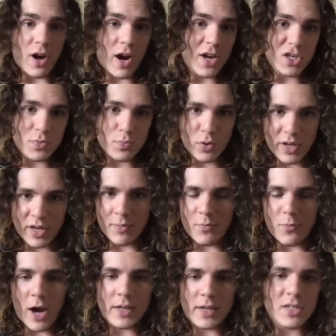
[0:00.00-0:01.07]
just put it in
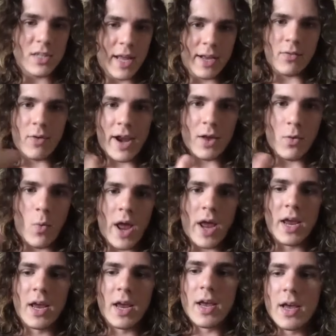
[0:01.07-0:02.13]
practice like right away.
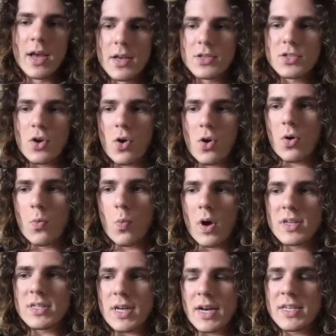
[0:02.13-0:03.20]
So
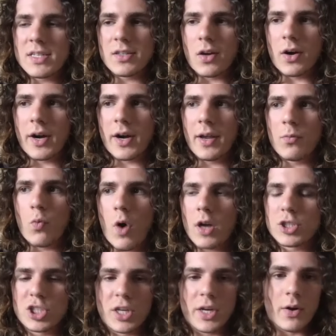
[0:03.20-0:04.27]
once I started
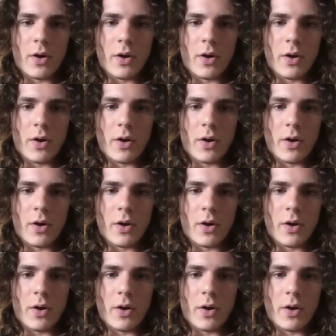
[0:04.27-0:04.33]
watching Gary